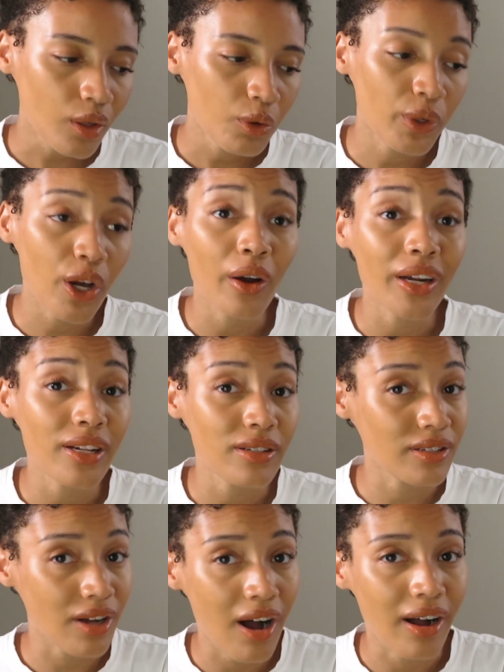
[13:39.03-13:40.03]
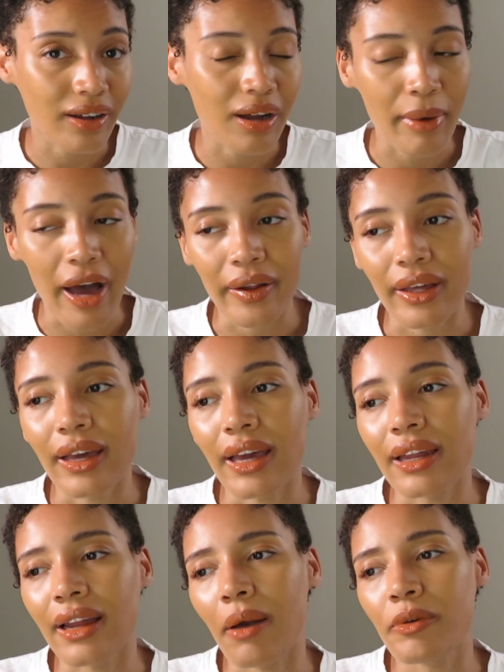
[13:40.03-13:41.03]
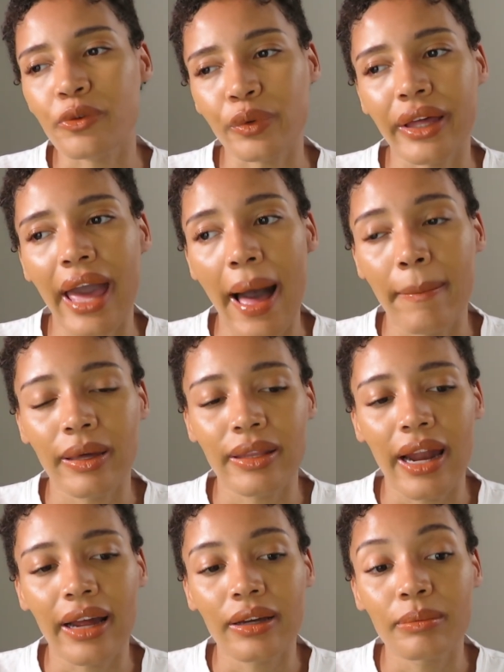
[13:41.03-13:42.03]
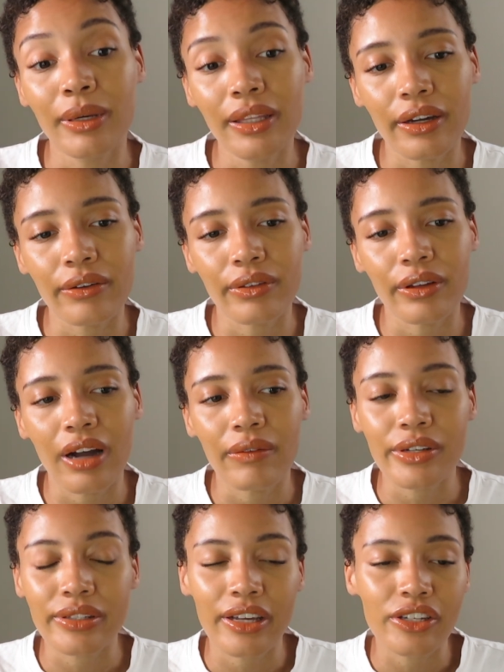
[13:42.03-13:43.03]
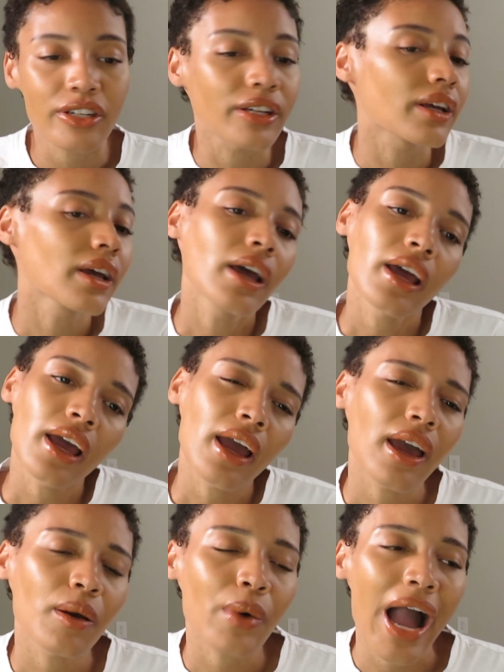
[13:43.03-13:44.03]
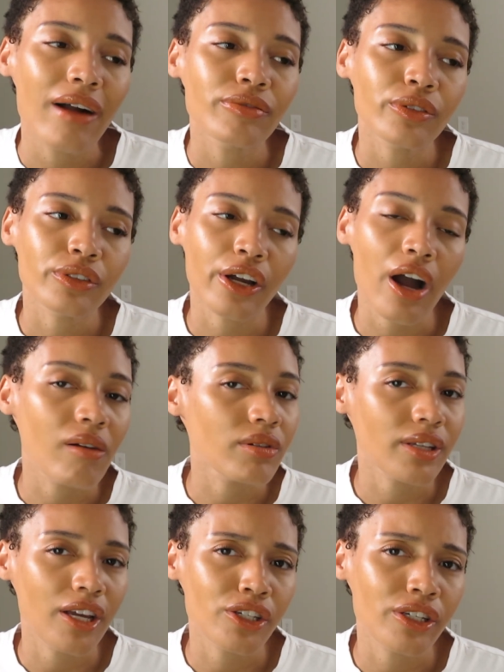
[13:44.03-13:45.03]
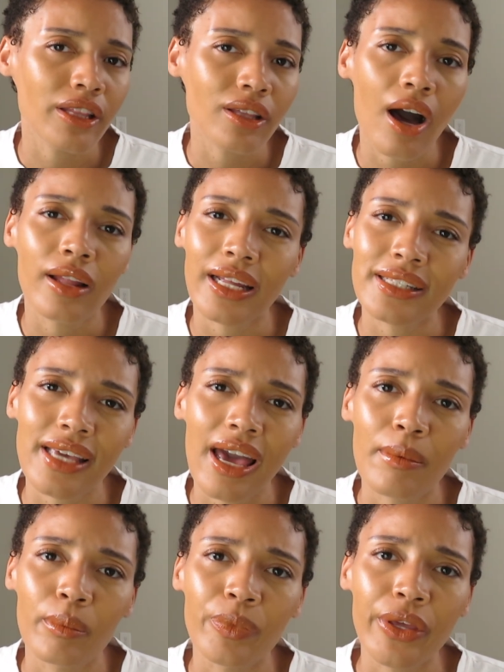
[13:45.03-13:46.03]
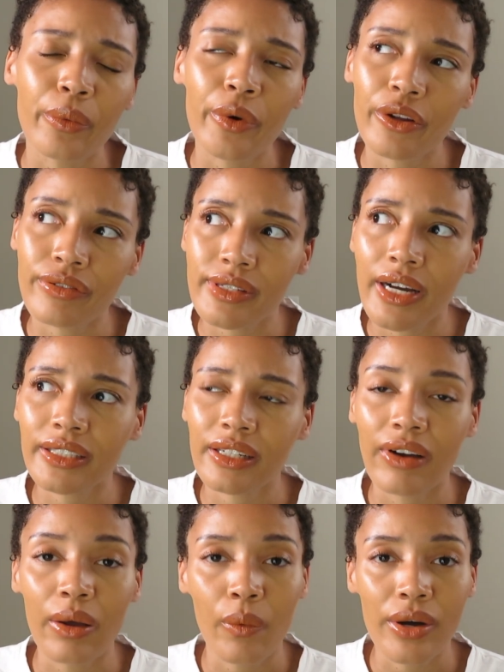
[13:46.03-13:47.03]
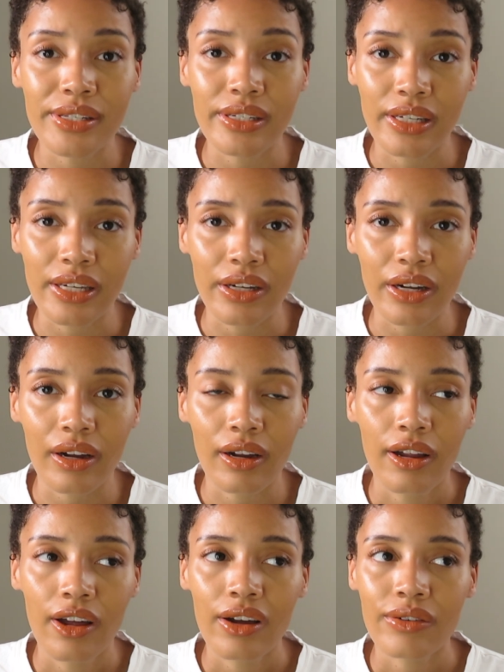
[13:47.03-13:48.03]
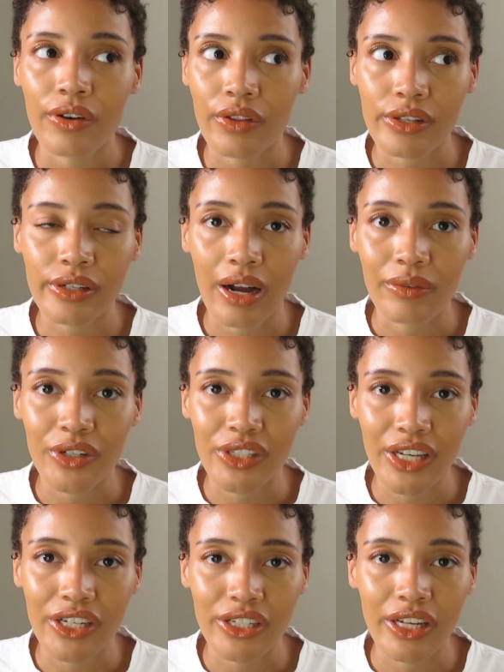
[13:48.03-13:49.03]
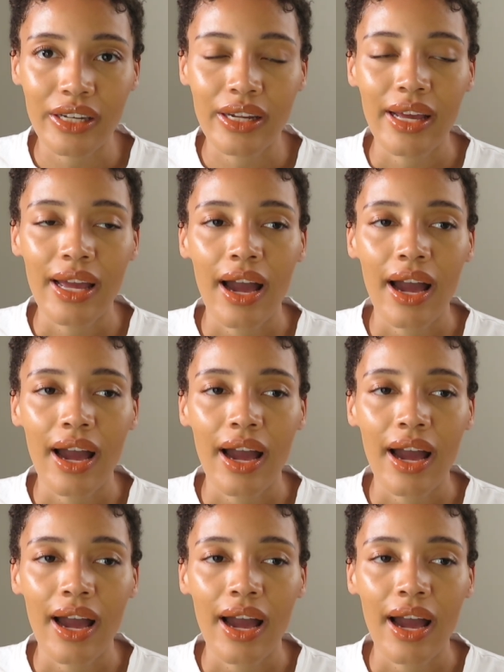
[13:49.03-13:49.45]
We all needed to talk about it, and I was really happy that I could be there for the conversation. And after the conversation, I thought, like, damn, it would have sucked if I wasn't here for this conversation.